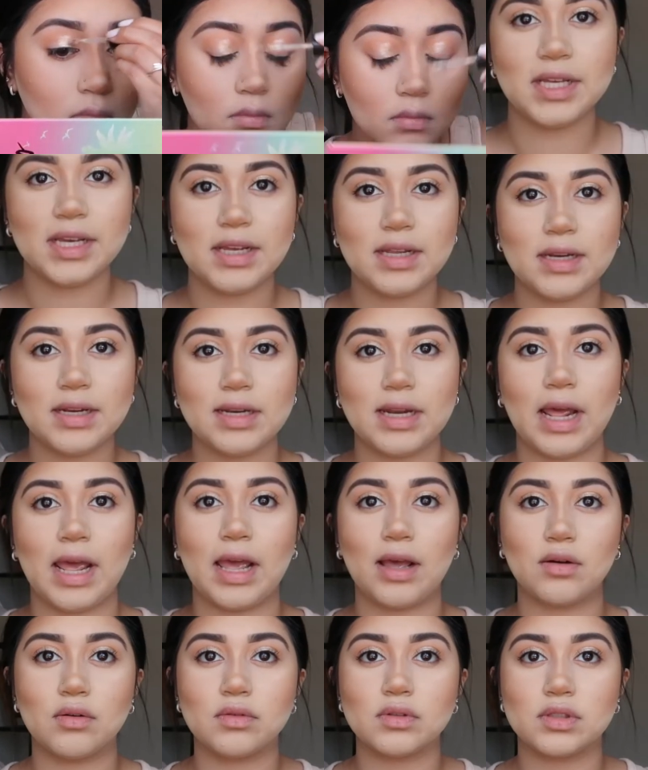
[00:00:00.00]
Taking an
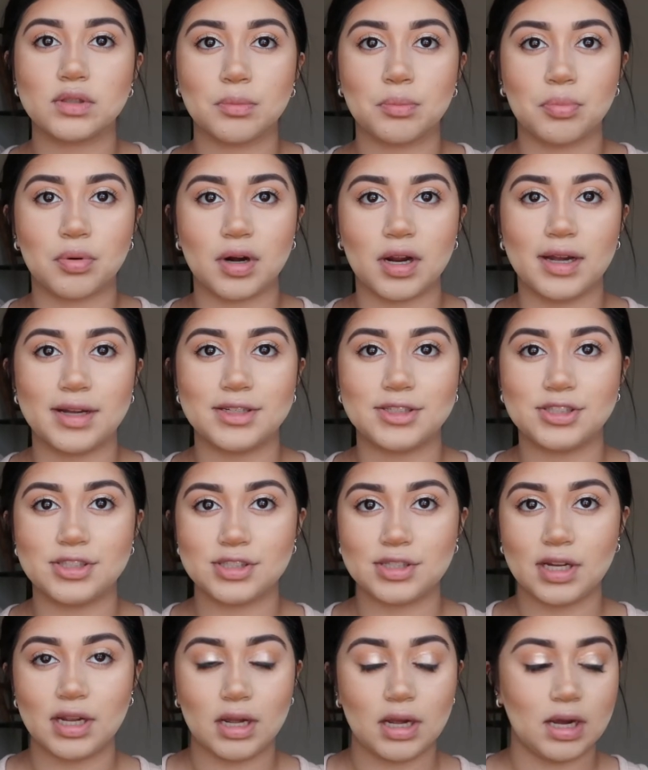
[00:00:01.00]
angled brush,
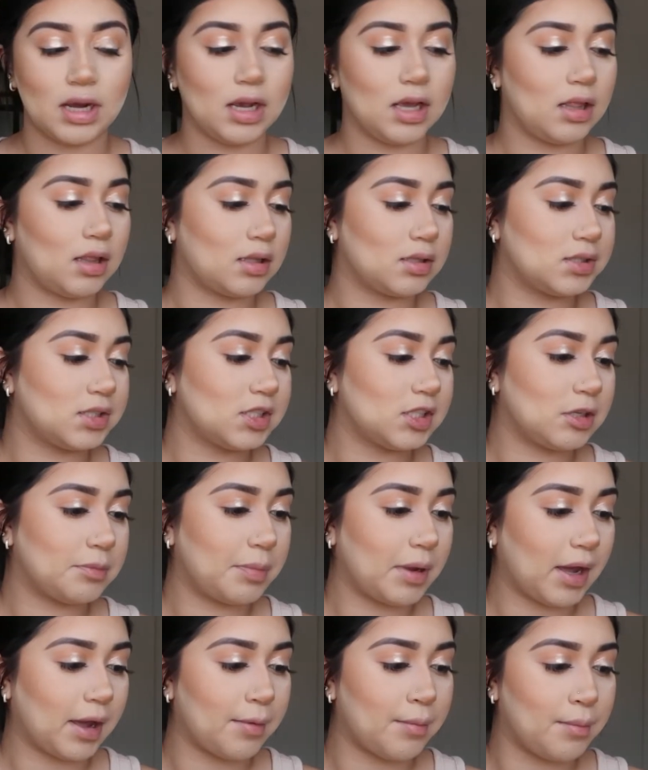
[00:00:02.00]
and this is
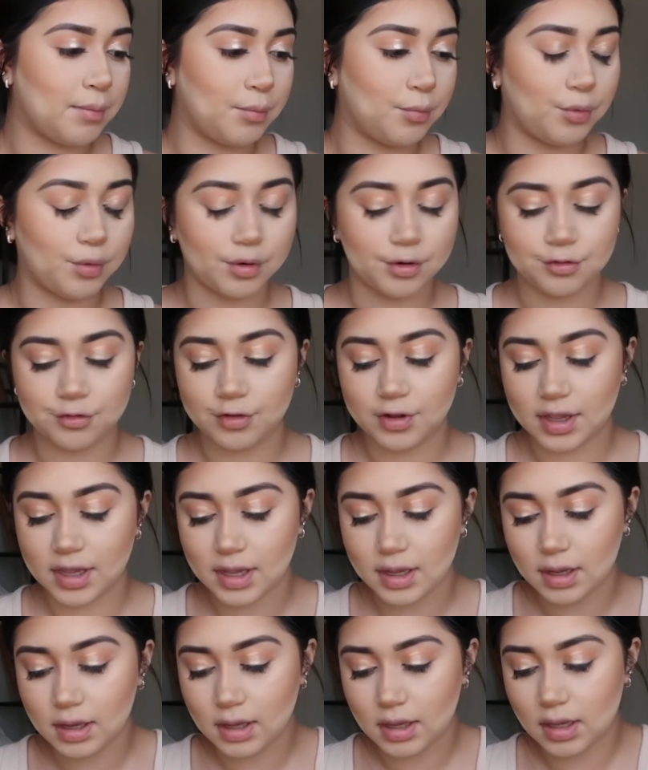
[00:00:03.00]
by
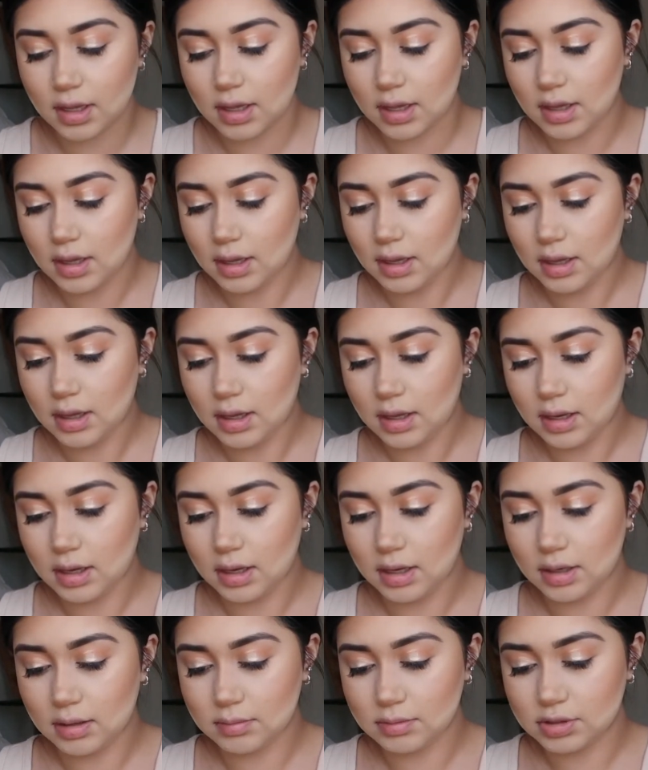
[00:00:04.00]
Morphe,
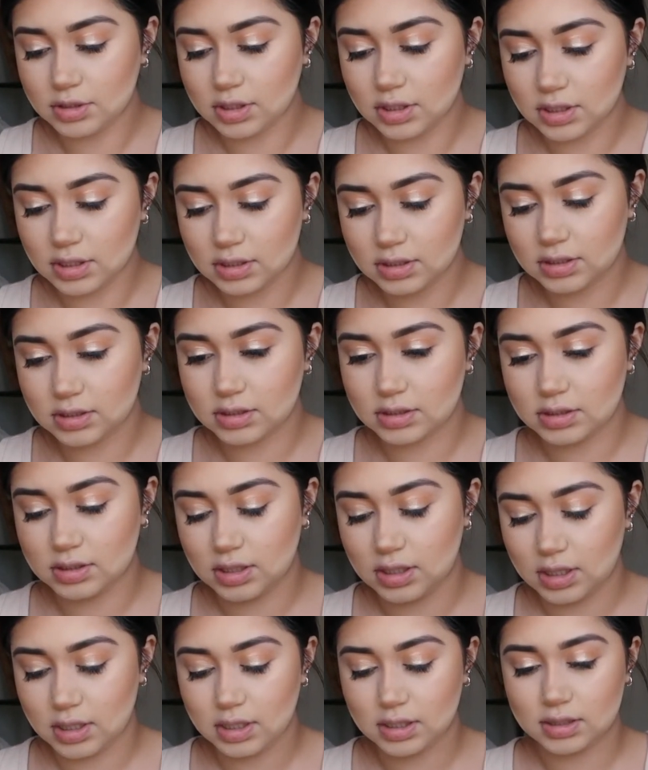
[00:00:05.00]
and I'm just gonna
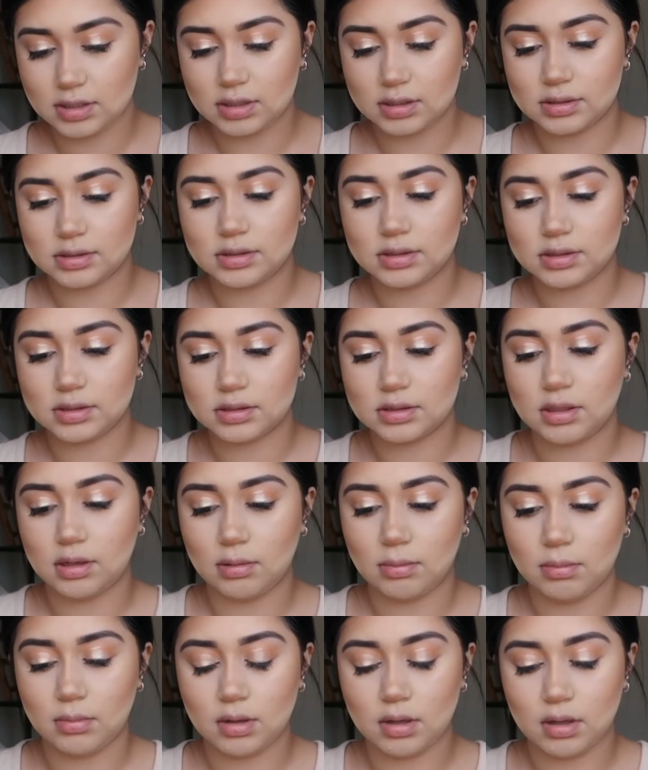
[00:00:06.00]
take
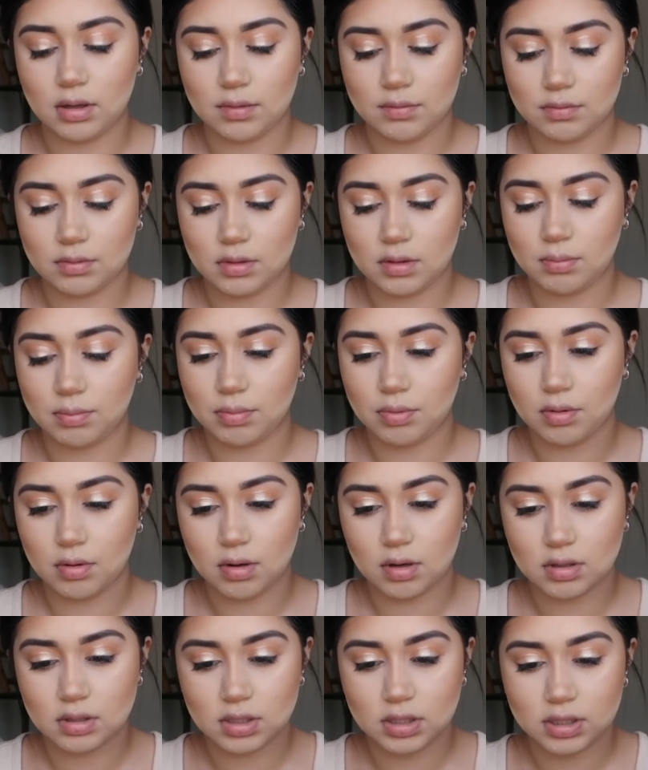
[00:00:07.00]
some of the
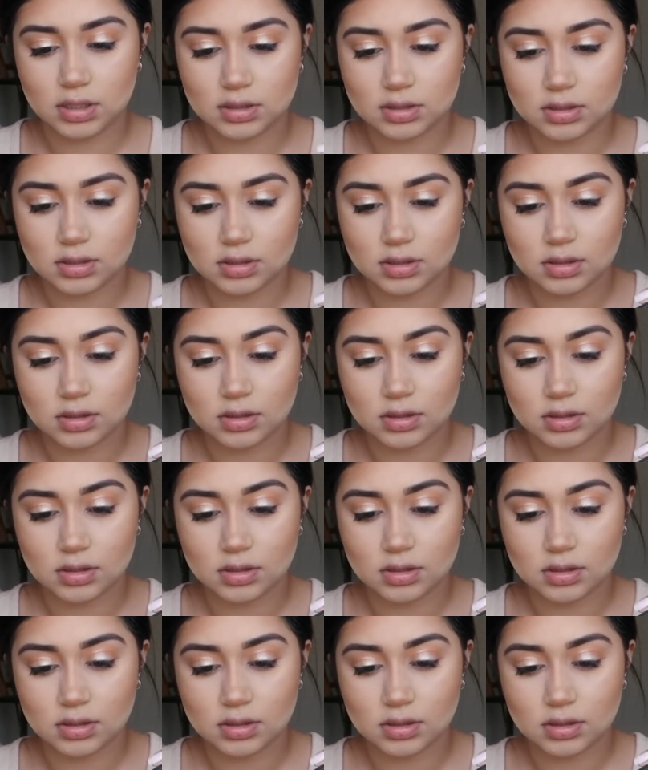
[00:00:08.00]
product